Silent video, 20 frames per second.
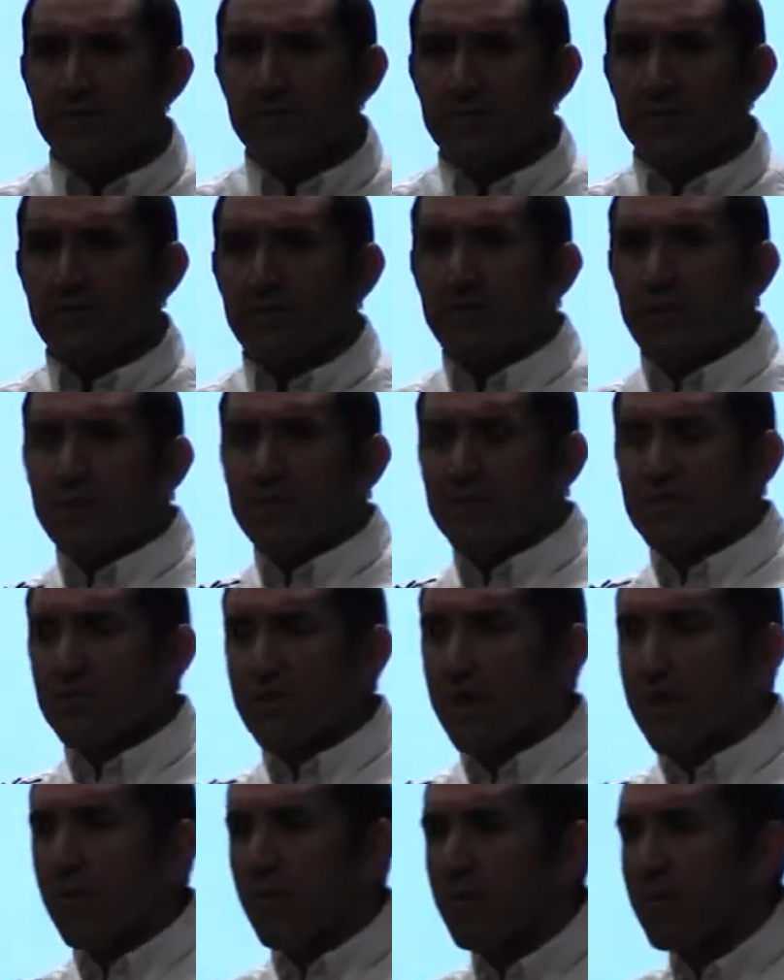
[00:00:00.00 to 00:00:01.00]
this information,
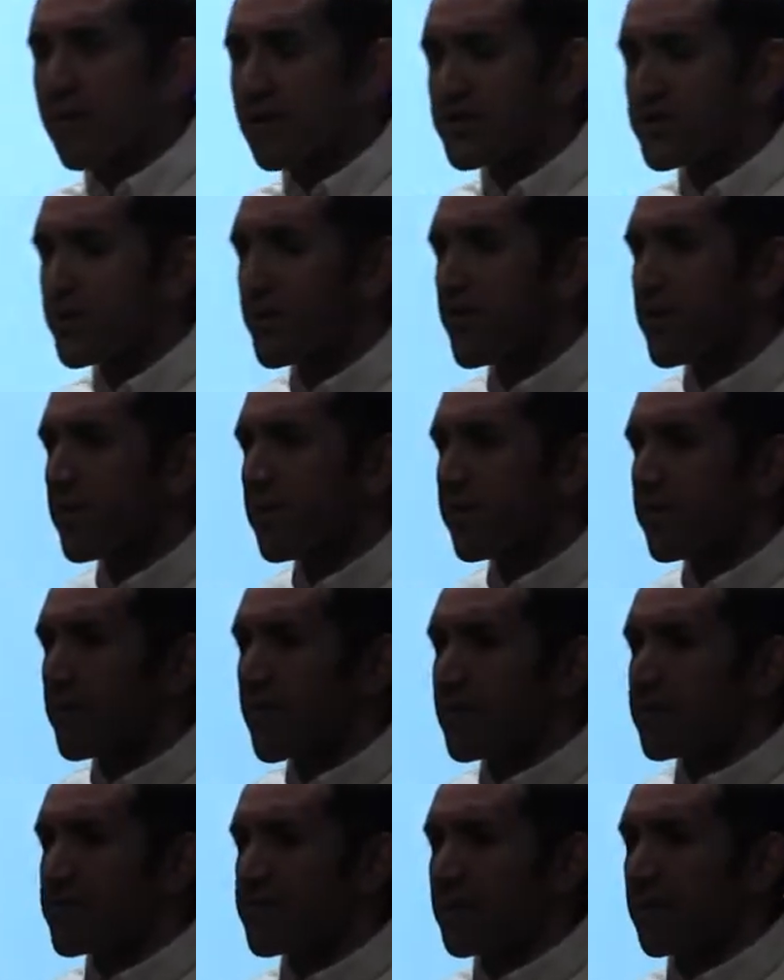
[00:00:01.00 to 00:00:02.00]
how we make sure that the
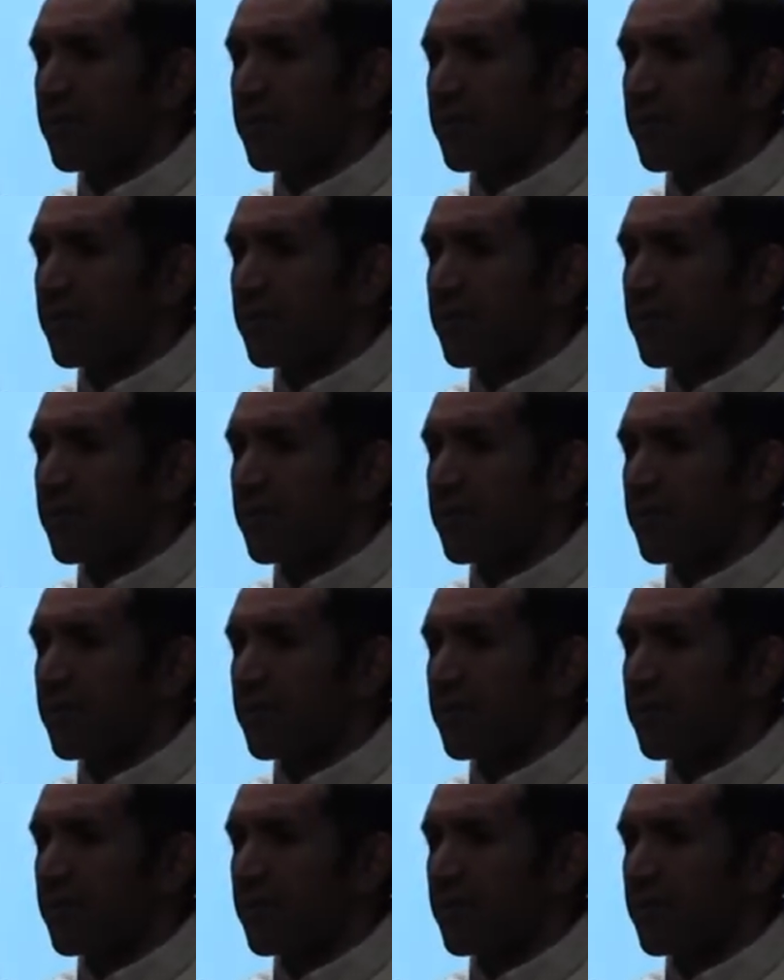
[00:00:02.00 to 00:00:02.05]
information